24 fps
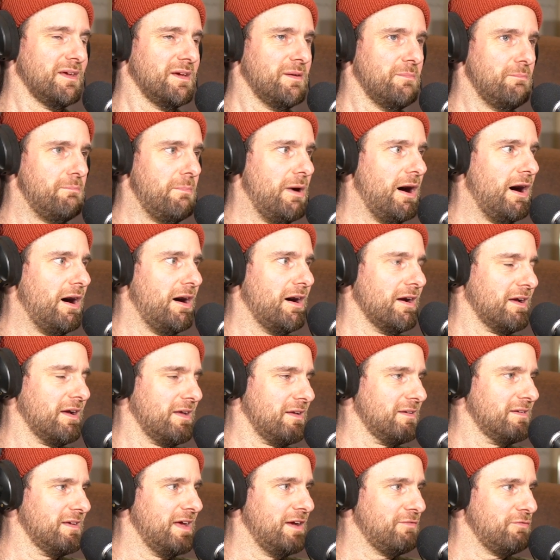
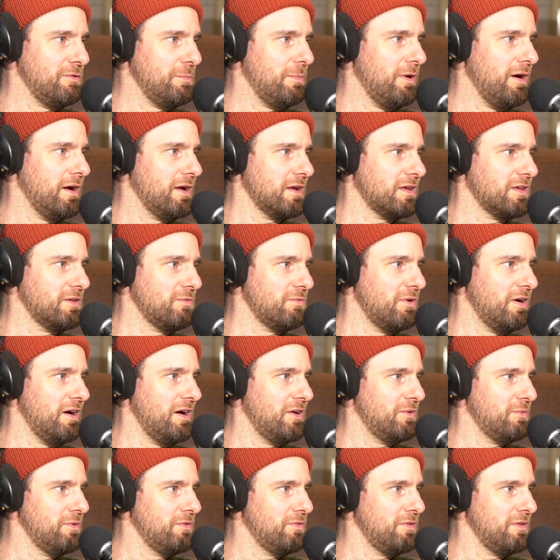mark every bike you
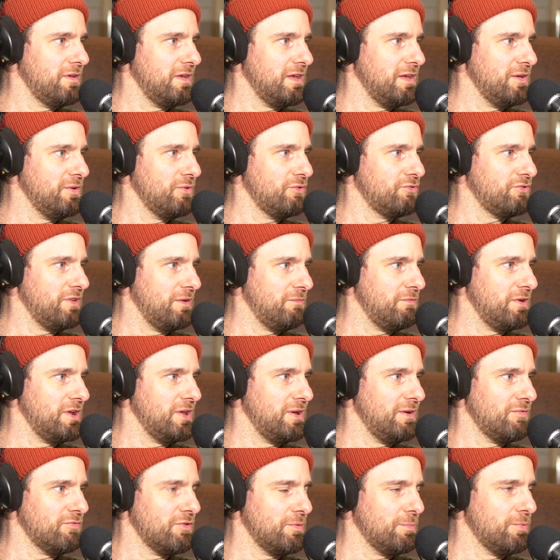ride with your heels. Generally,
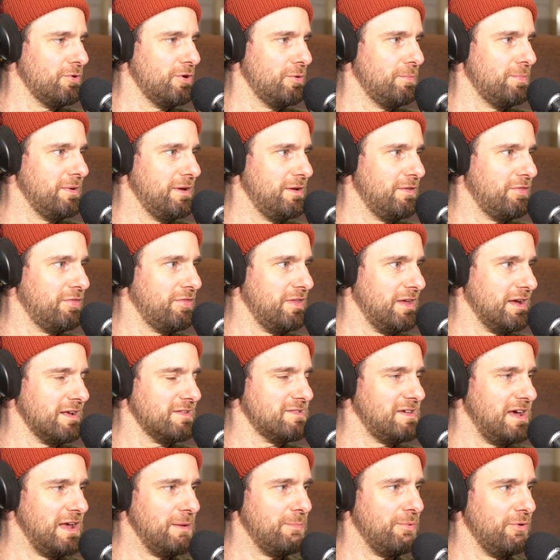you have to put a bit of thick
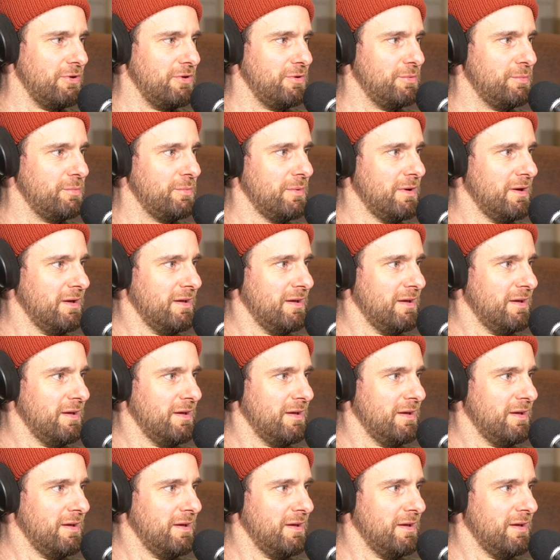tape on them.